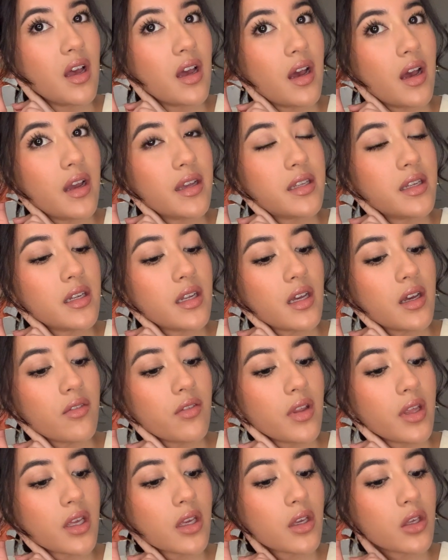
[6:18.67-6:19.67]
I didn't have
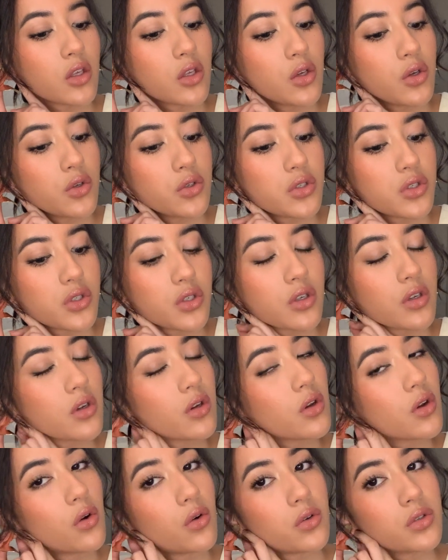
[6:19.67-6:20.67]
like huge
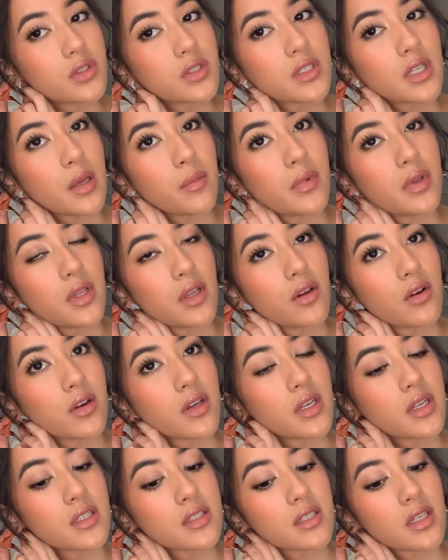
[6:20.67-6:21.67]
gold statement
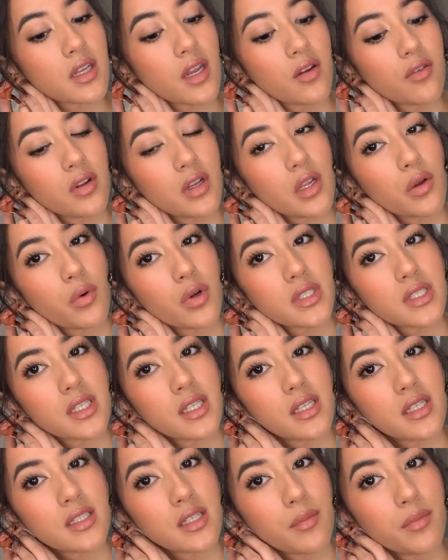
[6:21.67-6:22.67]
earrings and I really
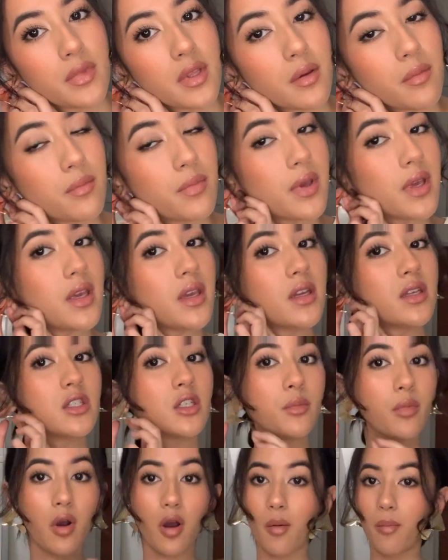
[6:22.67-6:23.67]
wanted something big to
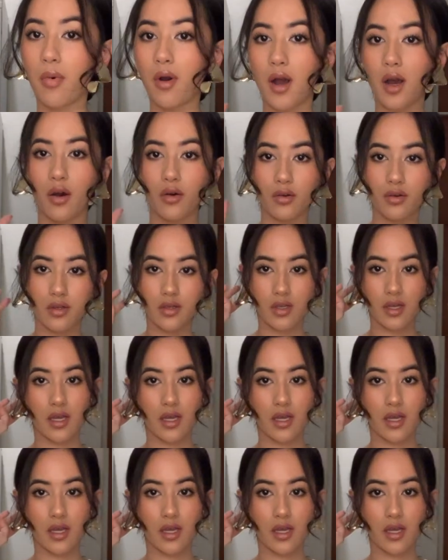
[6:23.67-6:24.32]
pop out